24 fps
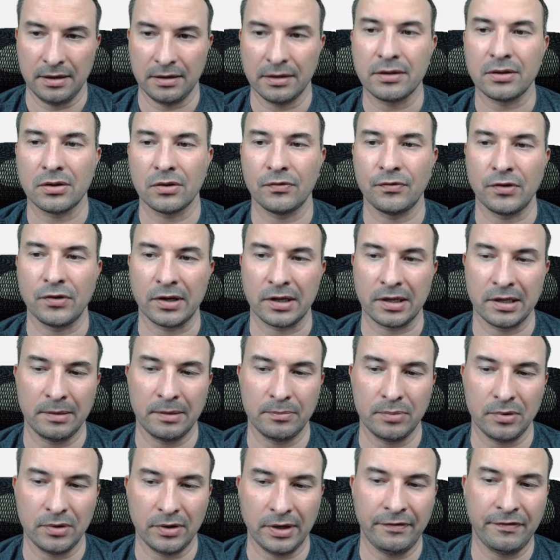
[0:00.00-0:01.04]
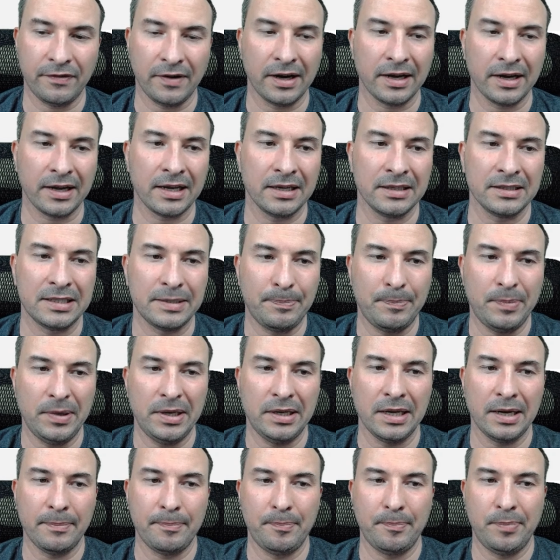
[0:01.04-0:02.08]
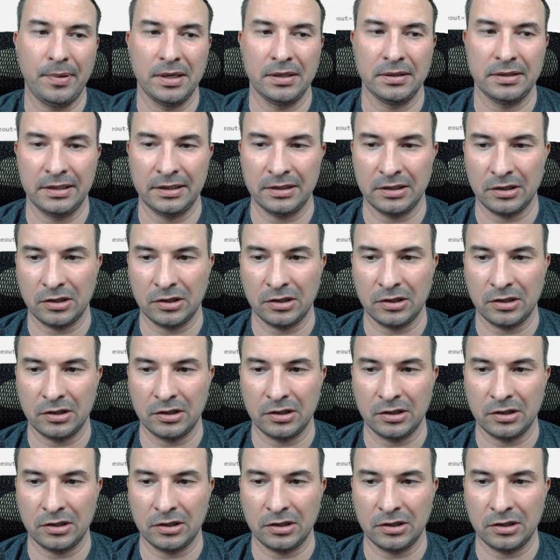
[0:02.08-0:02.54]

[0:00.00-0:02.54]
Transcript: So for example, if I can speed up building